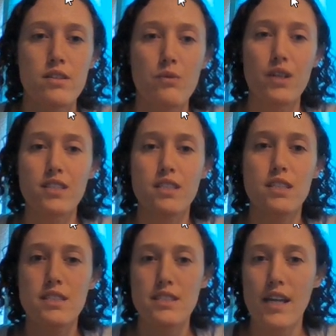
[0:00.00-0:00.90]
Was
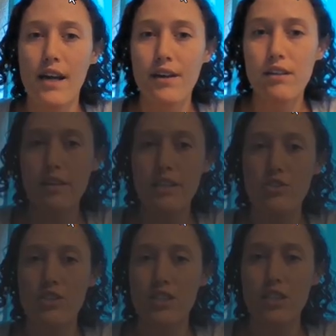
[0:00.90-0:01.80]
it static
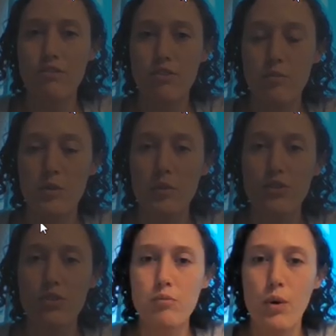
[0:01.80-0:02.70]
electricity from the
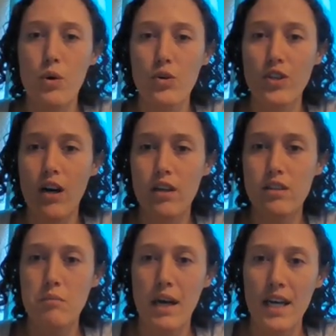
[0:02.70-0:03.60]
balloon pulled on the
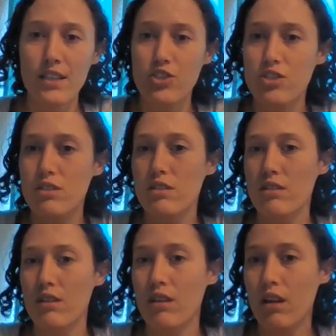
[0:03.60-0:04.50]
match?
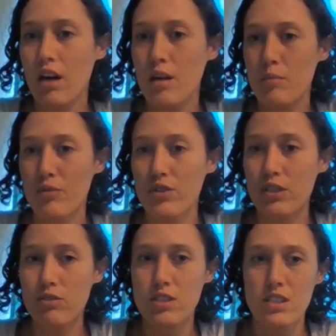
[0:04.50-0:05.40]
The cup
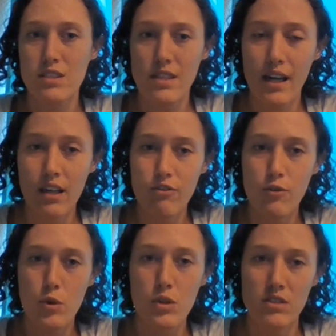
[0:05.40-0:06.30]
reduced the static
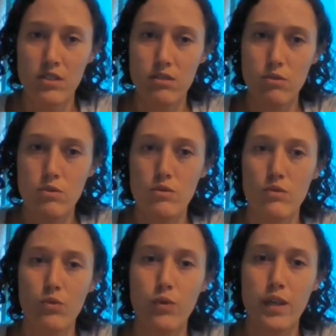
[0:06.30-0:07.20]
force,
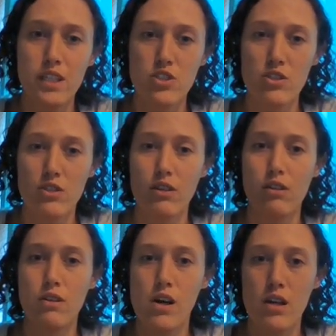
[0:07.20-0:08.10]
which,
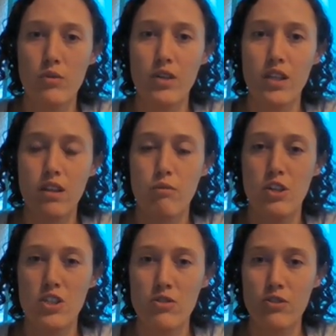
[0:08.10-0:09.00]
along with
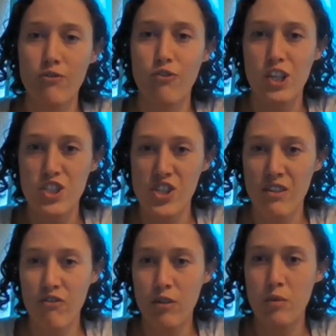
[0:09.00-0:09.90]
reduced friction
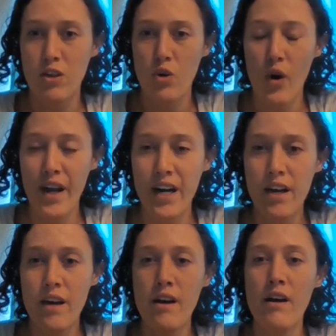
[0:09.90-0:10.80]
from the coin,
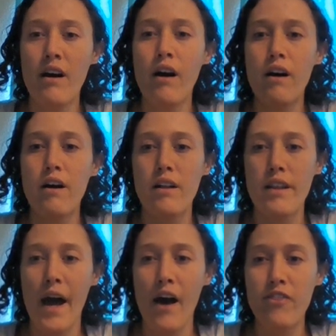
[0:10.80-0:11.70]

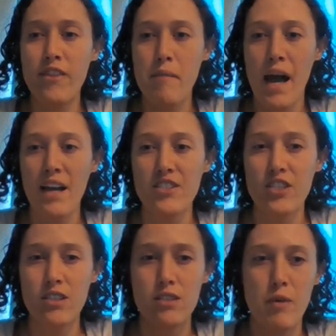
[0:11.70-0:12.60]
allowed the match
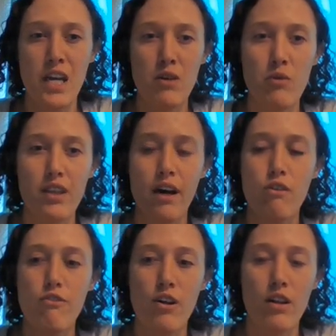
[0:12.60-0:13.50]
to spin
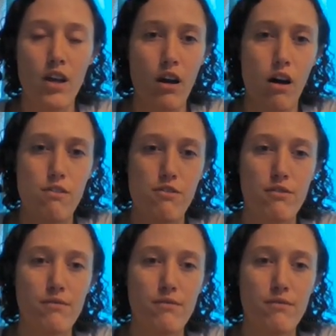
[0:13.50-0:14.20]
without falling off